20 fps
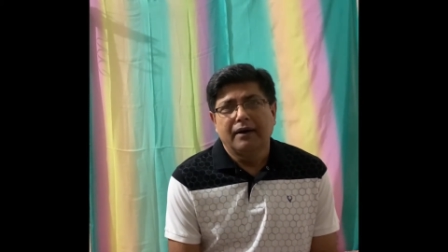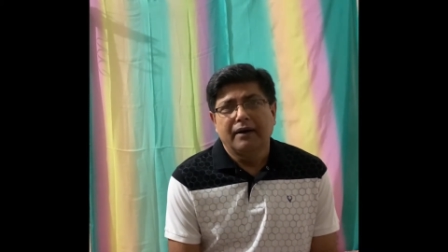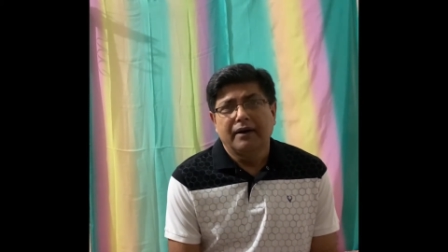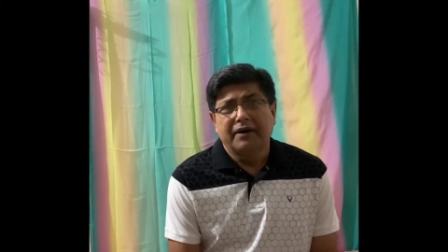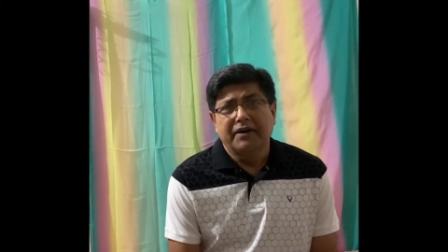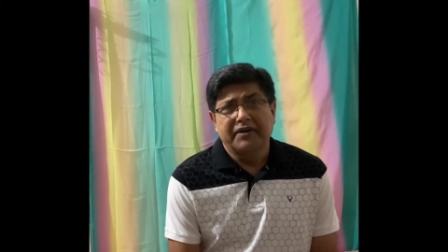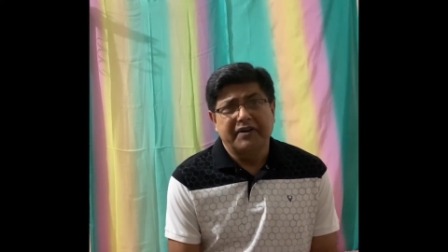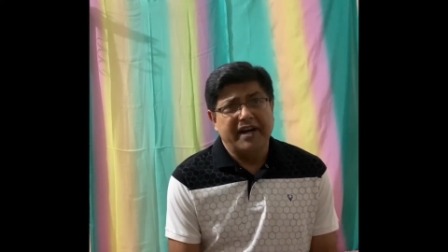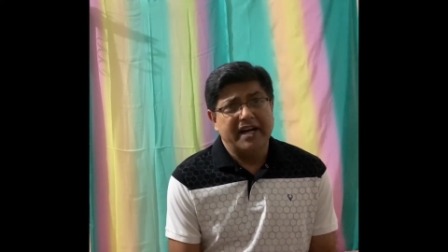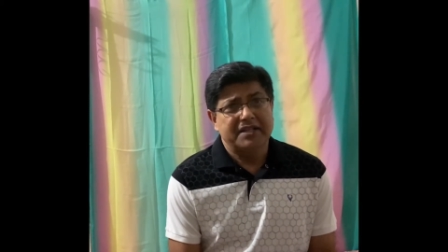
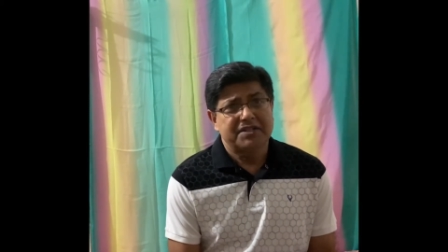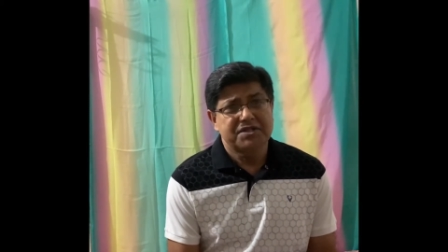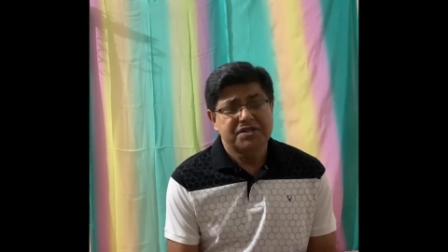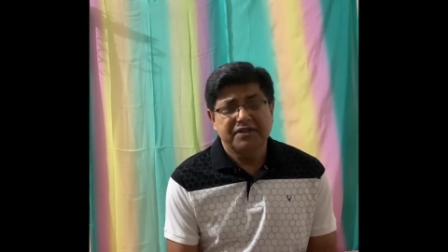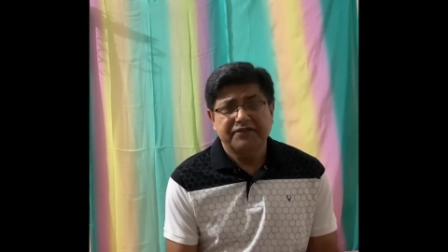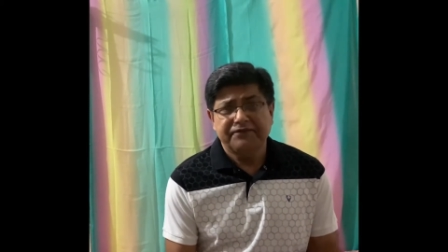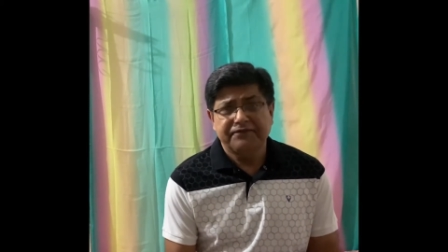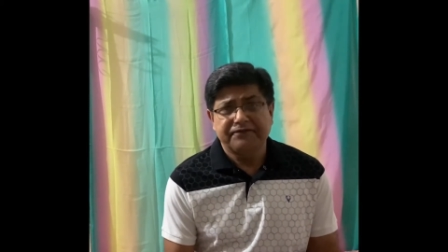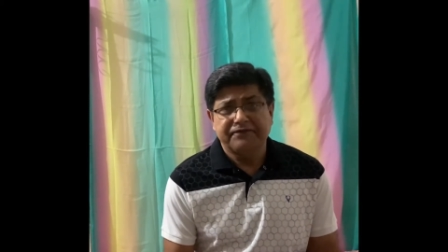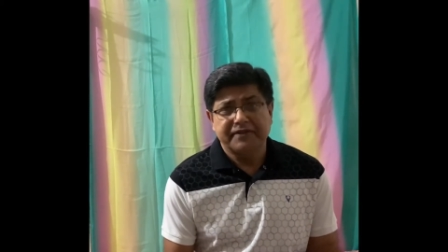Red
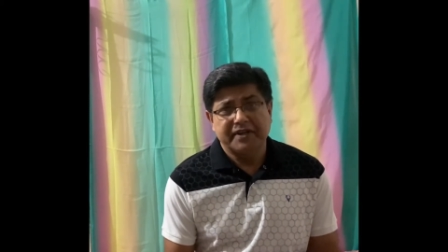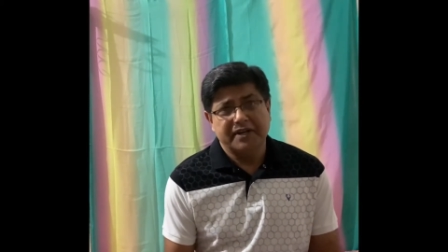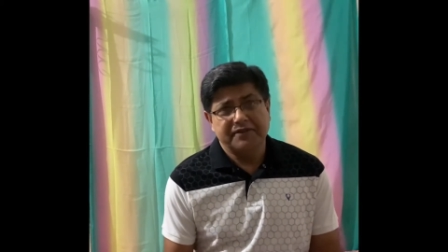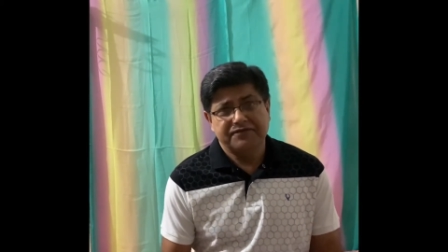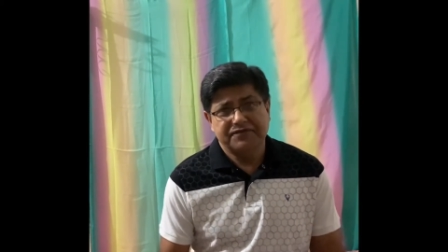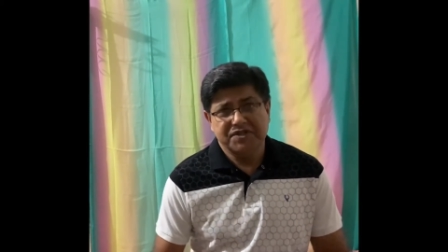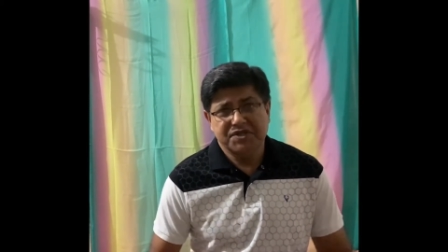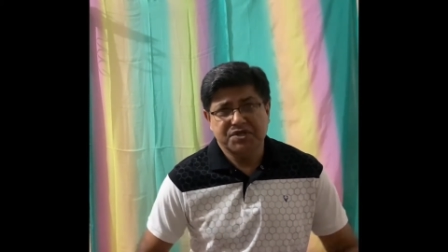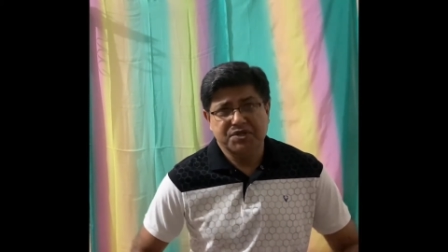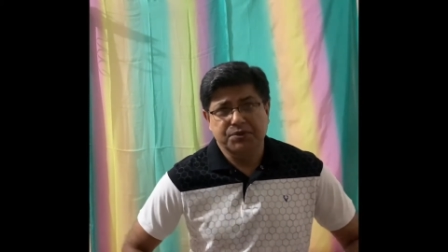Chief
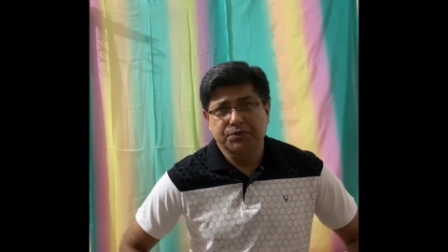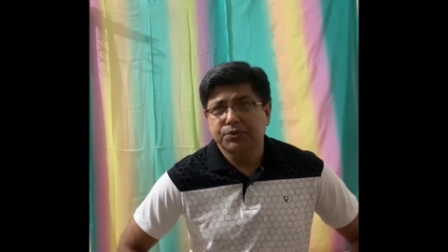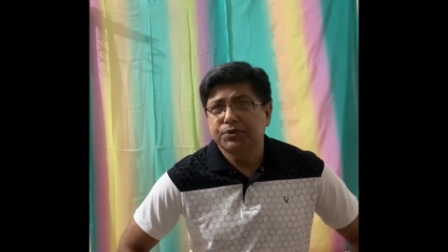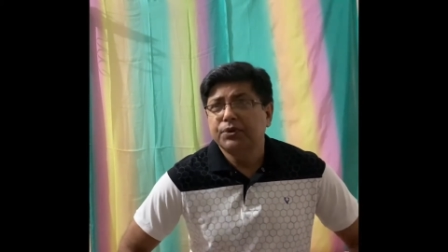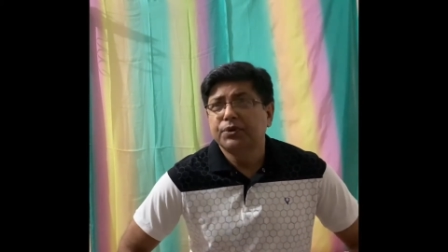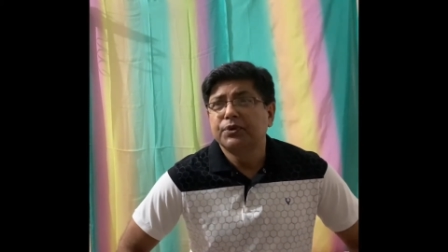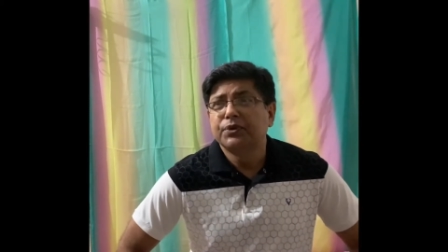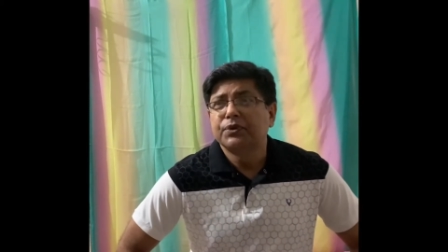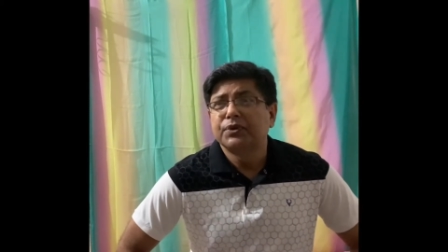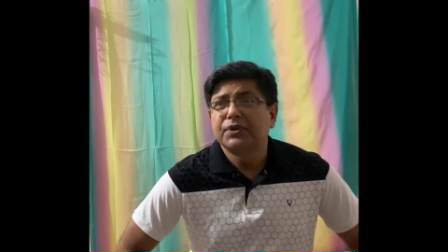refers to
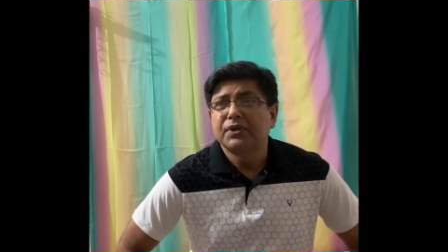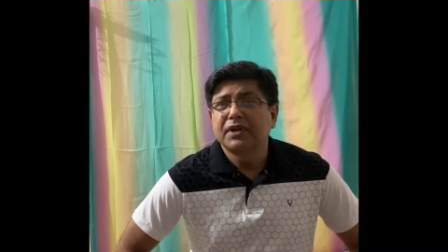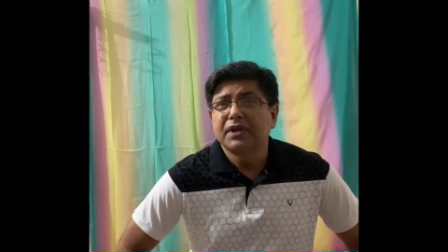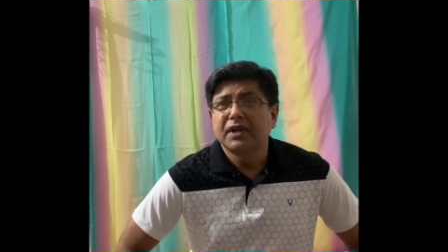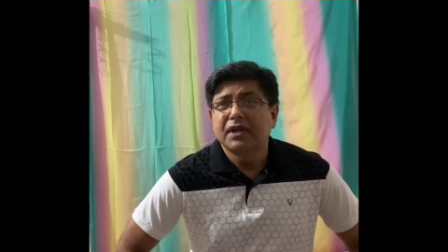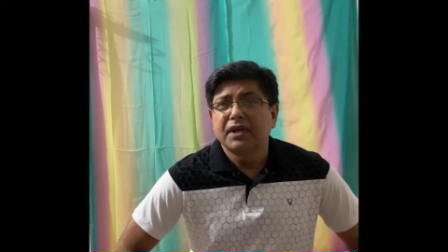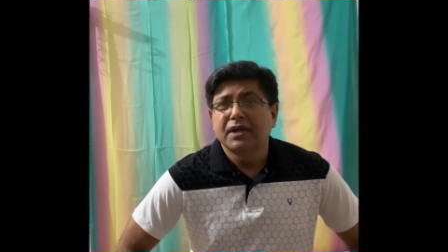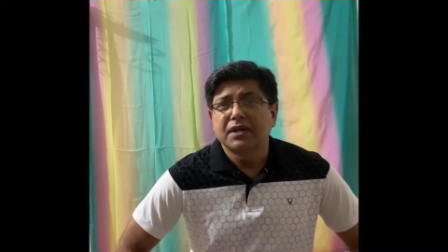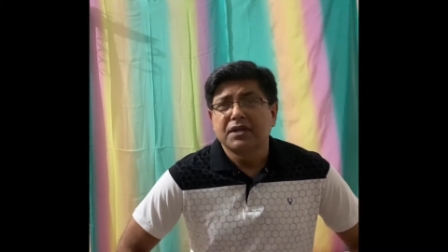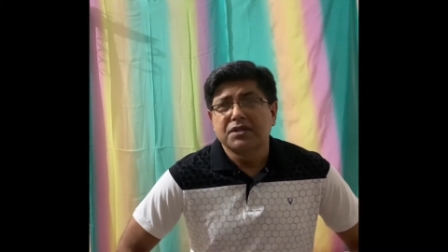
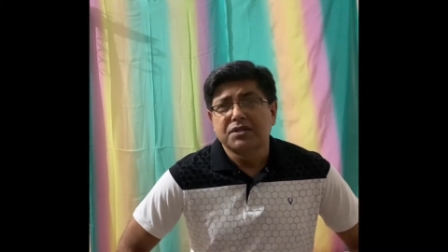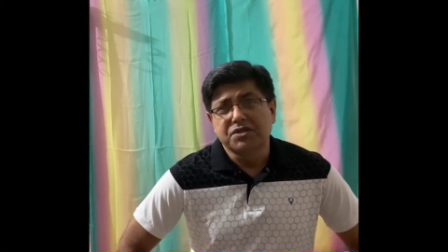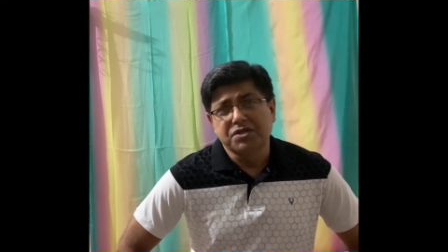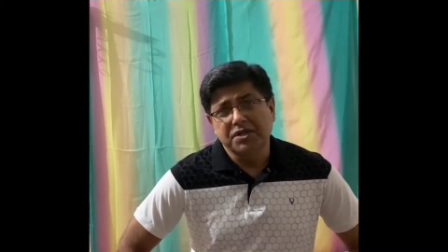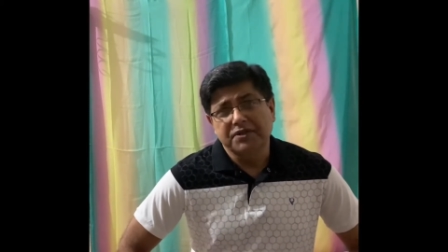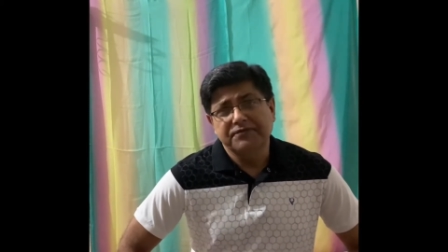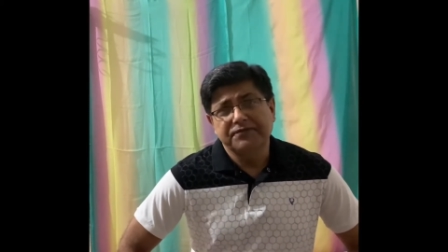chief